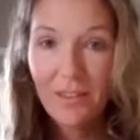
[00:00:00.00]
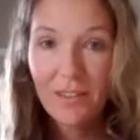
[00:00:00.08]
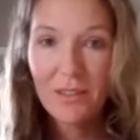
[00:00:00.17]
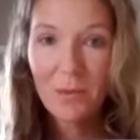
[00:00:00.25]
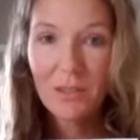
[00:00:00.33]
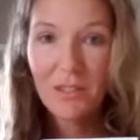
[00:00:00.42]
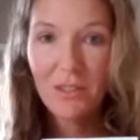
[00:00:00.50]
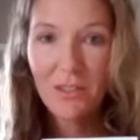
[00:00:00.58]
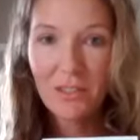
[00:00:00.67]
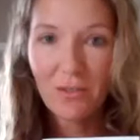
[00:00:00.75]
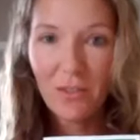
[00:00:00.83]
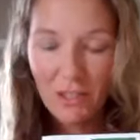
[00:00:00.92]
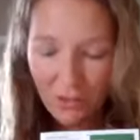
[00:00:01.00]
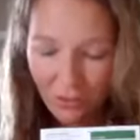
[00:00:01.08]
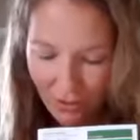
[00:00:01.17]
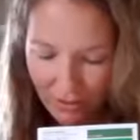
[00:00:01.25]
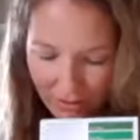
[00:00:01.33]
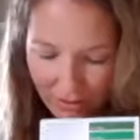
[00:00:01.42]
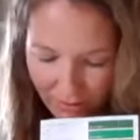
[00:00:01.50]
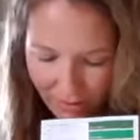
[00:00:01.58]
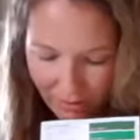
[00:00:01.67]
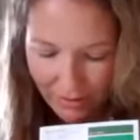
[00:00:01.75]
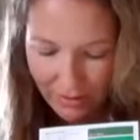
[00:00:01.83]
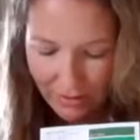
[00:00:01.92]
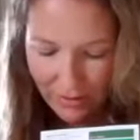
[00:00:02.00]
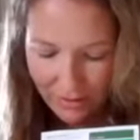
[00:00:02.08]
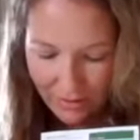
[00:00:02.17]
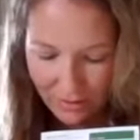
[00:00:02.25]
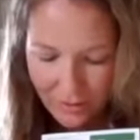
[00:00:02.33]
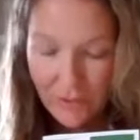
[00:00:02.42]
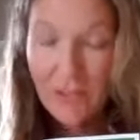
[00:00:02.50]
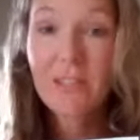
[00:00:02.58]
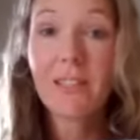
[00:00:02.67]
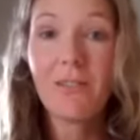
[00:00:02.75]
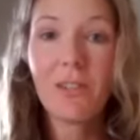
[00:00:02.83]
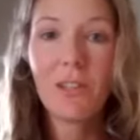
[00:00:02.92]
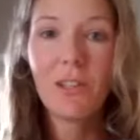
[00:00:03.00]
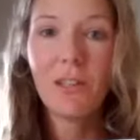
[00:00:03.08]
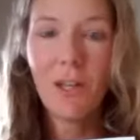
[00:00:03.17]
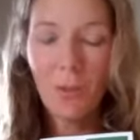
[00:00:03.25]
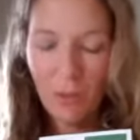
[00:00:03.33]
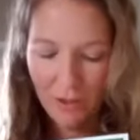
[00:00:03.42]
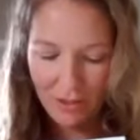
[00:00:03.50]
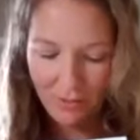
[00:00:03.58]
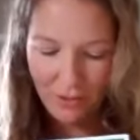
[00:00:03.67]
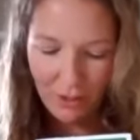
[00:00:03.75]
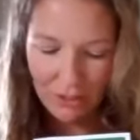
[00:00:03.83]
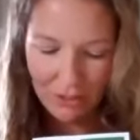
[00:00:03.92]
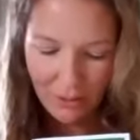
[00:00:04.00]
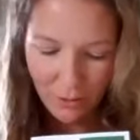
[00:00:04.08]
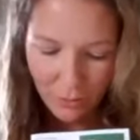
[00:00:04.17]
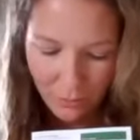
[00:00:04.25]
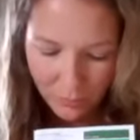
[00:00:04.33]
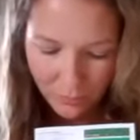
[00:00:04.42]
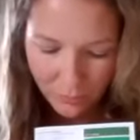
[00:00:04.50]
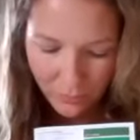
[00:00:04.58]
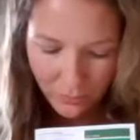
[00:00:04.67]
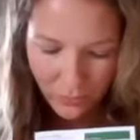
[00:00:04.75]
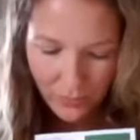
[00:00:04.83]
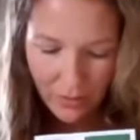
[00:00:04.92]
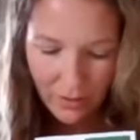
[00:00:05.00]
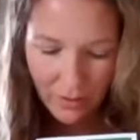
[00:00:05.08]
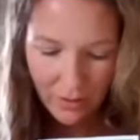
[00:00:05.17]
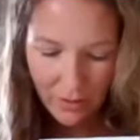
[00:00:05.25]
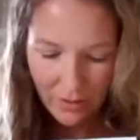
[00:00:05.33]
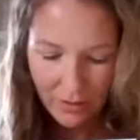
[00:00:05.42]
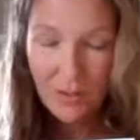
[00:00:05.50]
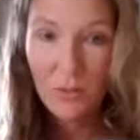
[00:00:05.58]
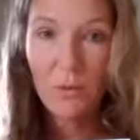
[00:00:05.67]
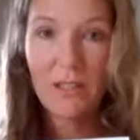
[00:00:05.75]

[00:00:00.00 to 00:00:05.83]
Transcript: This one here is the phosphorus. It looks even lower than very low. This